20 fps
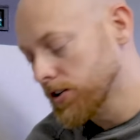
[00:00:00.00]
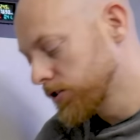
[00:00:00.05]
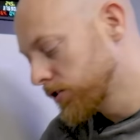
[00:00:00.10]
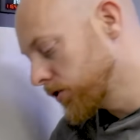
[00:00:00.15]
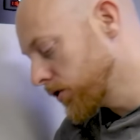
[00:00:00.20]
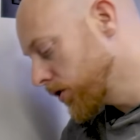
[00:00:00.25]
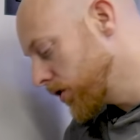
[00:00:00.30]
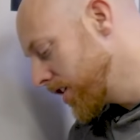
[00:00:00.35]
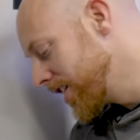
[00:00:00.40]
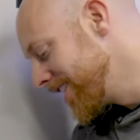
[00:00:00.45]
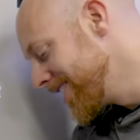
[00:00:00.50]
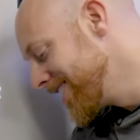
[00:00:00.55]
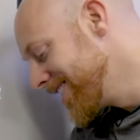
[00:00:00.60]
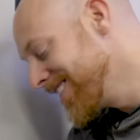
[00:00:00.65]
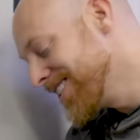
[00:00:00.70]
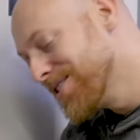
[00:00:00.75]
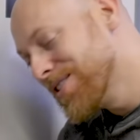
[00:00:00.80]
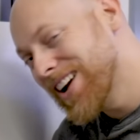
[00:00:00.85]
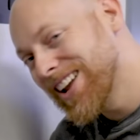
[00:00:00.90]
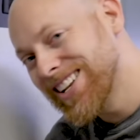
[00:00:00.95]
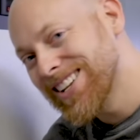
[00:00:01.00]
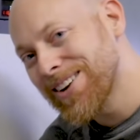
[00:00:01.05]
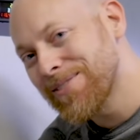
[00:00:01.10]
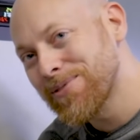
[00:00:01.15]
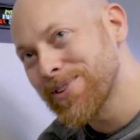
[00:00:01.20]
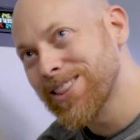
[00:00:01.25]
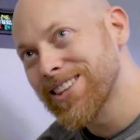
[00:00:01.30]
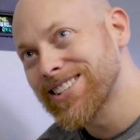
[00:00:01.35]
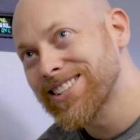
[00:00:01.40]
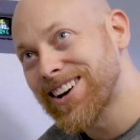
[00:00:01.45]
So you end up
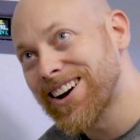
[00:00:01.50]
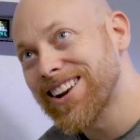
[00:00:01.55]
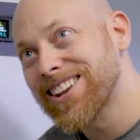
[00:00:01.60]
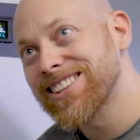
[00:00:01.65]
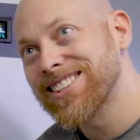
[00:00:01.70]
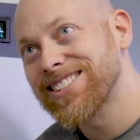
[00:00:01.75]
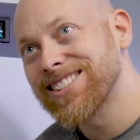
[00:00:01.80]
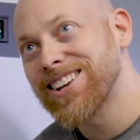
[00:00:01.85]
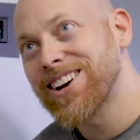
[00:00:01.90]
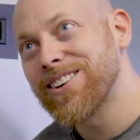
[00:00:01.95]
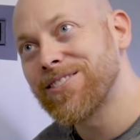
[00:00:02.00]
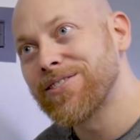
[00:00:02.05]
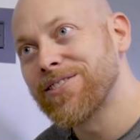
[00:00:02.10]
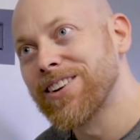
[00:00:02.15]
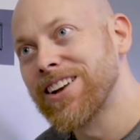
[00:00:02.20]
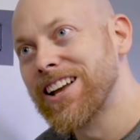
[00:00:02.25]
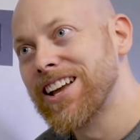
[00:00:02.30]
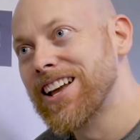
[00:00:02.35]
with a ton of stuff